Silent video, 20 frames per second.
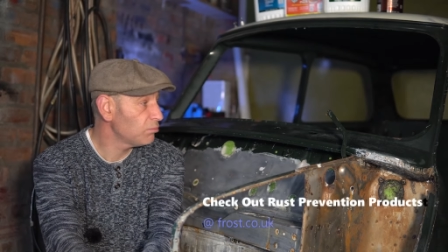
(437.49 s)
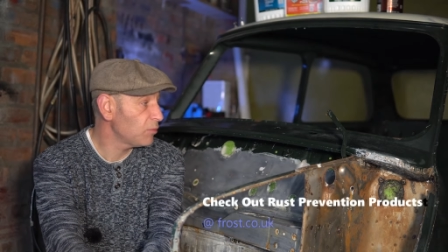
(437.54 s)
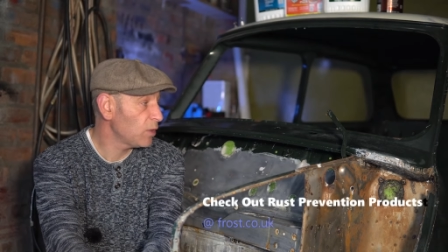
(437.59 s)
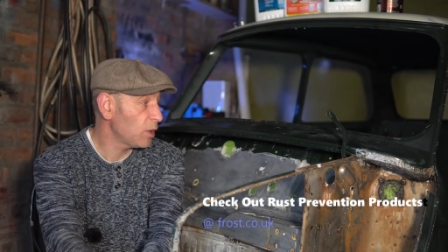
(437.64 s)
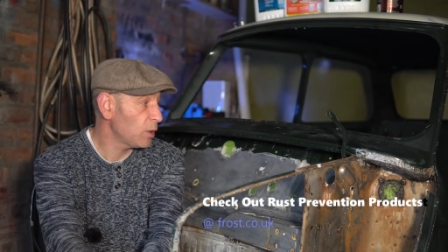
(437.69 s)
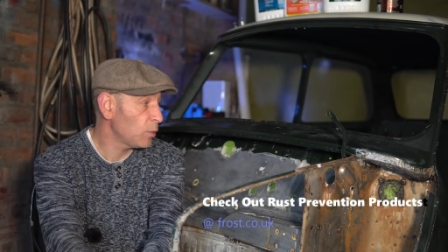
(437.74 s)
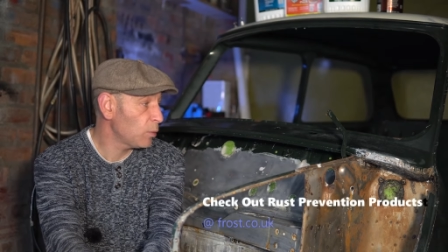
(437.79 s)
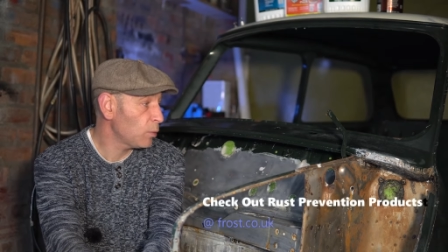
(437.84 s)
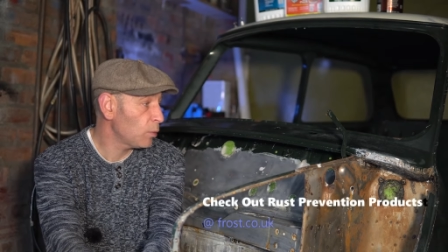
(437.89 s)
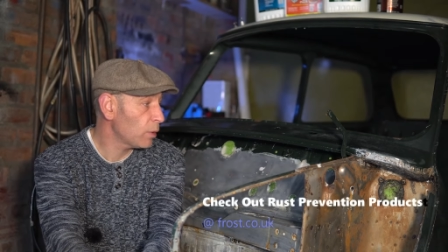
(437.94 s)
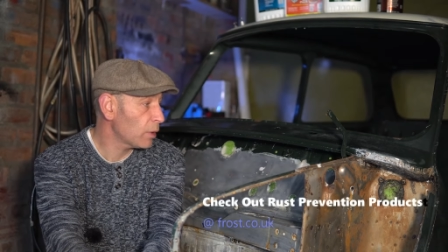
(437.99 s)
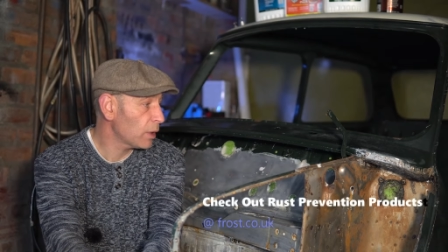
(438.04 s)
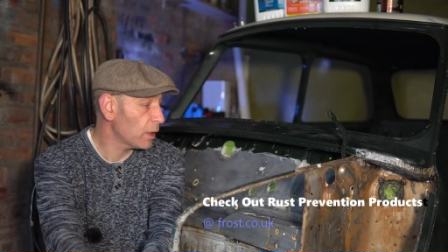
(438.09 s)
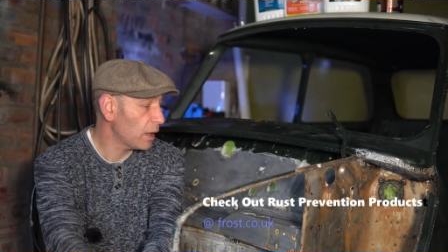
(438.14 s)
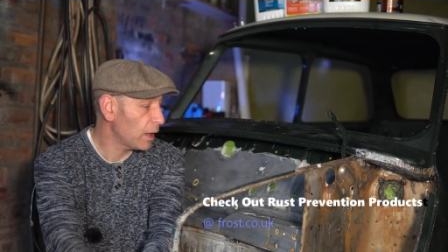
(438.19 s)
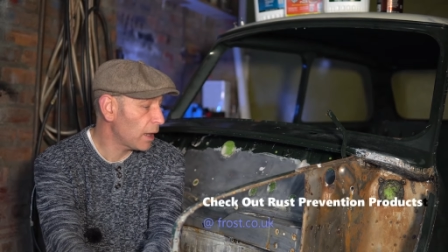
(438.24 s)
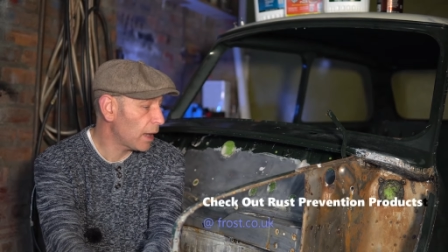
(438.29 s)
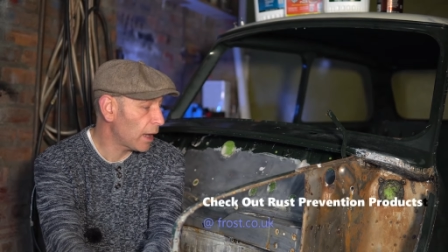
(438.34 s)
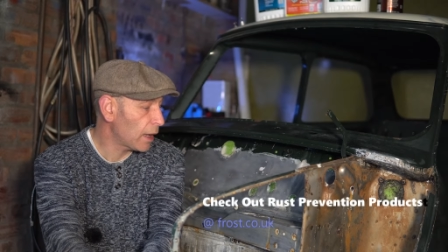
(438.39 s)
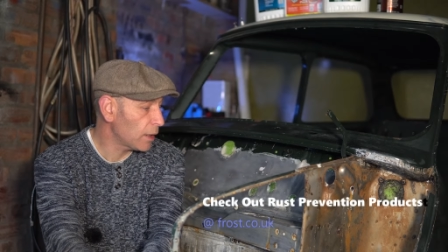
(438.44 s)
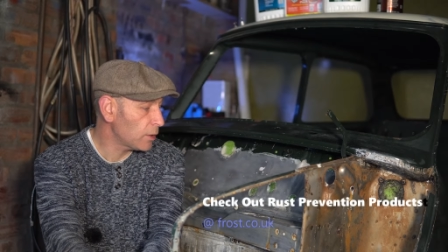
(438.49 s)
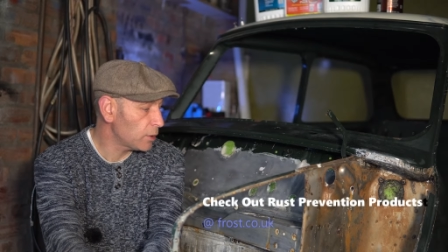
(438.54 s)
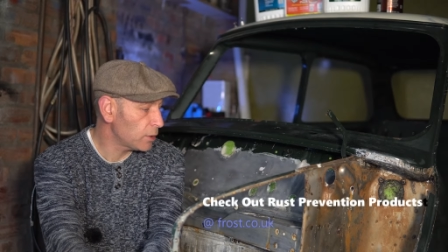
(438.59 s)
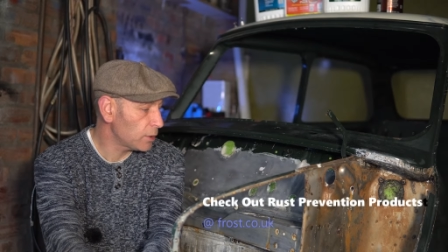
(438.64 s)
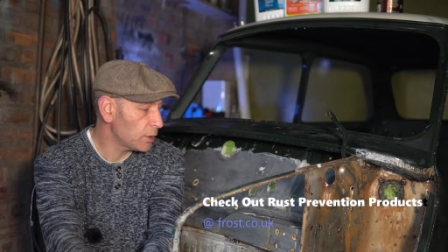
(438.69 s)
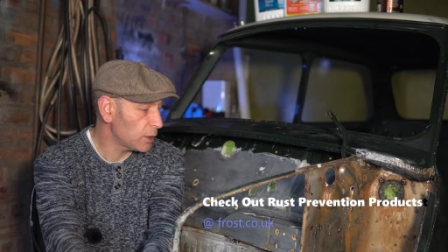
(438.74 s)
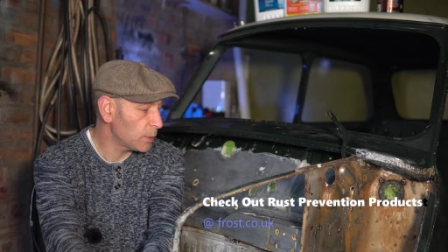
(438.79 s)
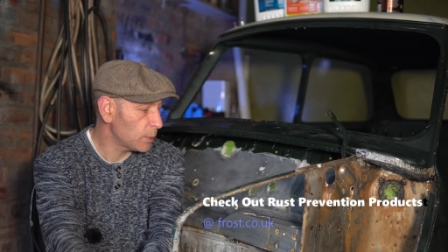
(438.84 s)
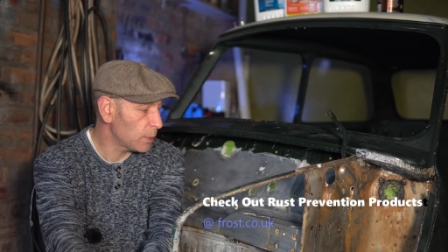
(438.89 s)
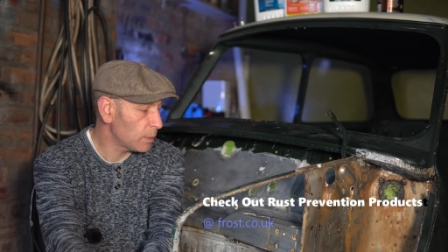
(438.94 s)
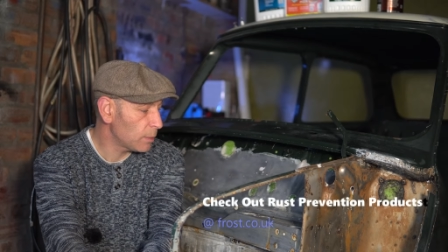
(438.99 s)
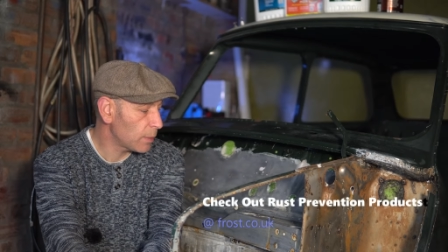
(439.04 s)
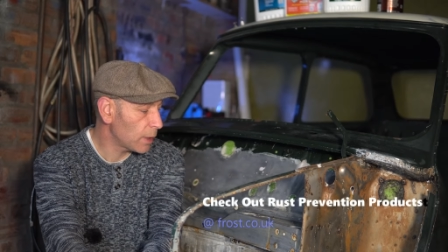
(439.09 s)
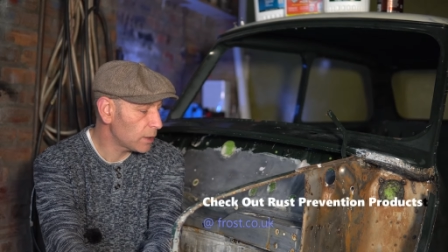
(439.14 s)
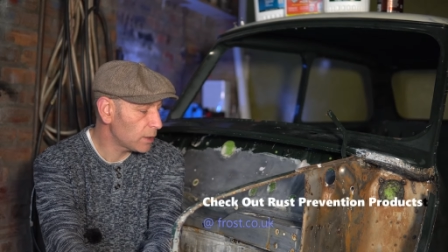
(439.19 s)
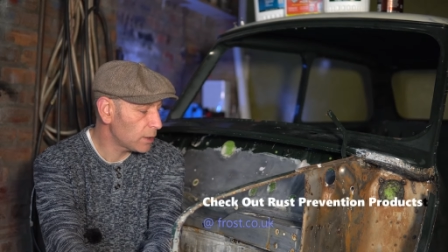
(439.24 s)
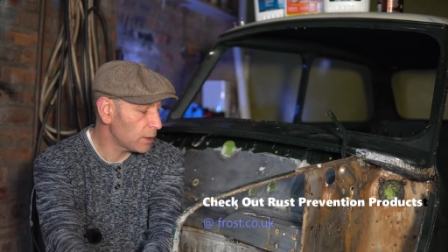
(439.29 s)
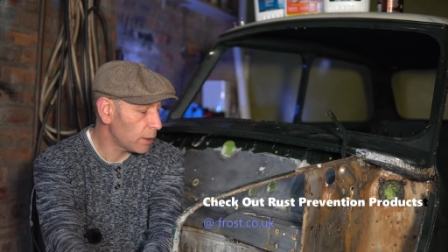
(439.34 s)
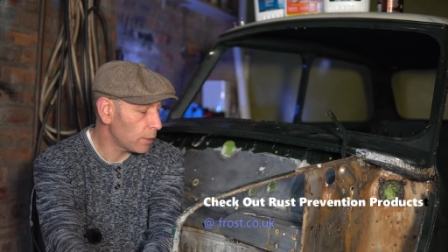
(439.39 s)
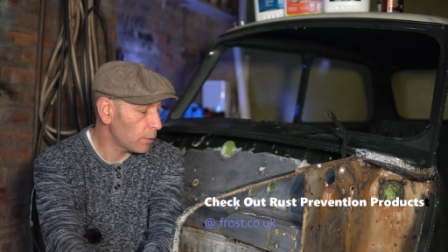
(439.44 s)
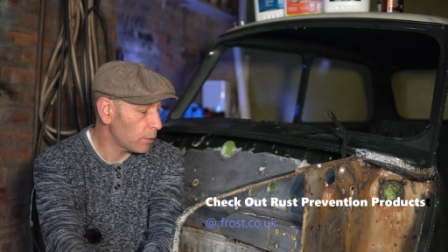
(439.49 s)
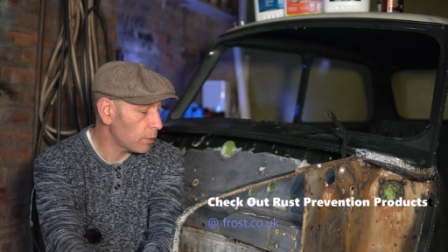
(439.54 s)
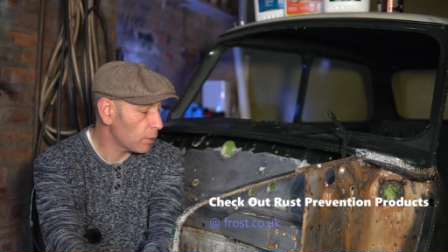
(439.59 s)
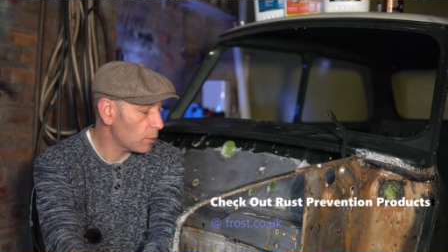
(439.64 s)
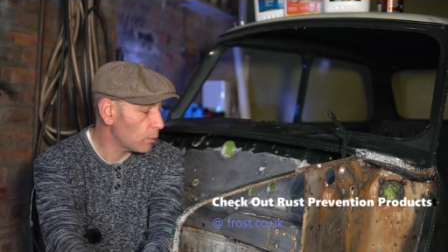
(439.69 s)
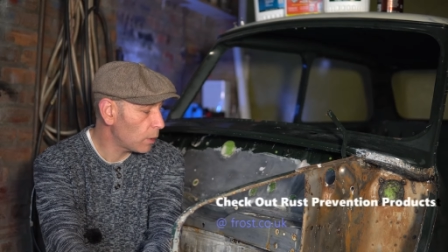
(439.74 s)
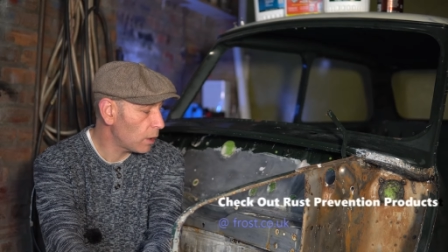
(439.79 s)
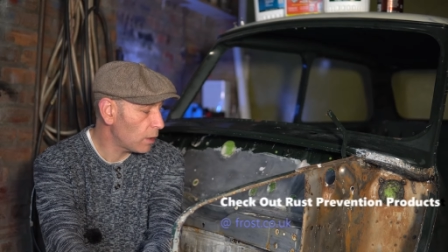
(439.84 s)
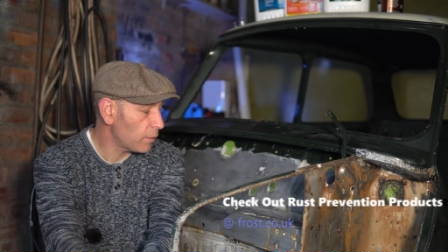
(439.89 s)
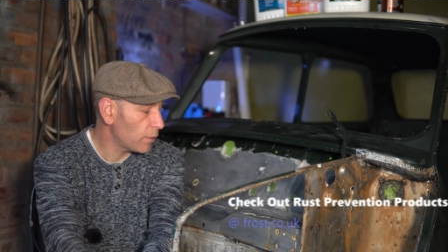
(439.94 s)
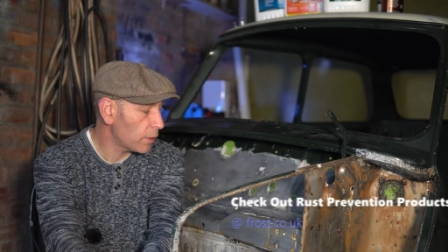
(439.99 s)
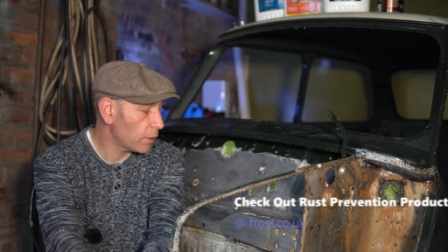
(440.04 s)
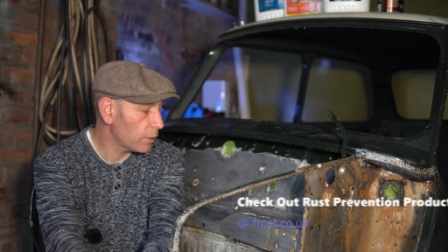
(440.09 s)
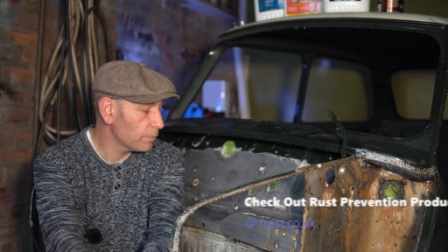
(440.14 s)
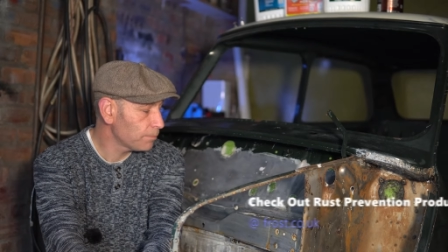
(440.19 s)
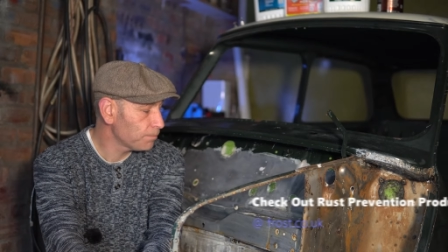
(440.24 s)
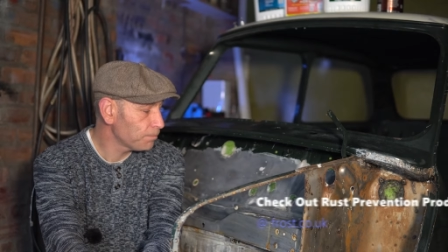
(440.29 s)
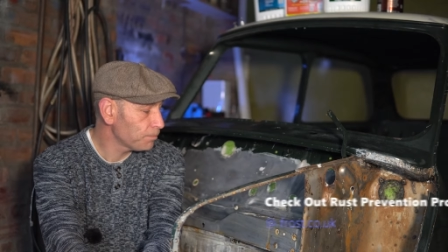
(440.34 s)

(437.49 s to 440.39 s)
you know, edges that's been missed out or whatever,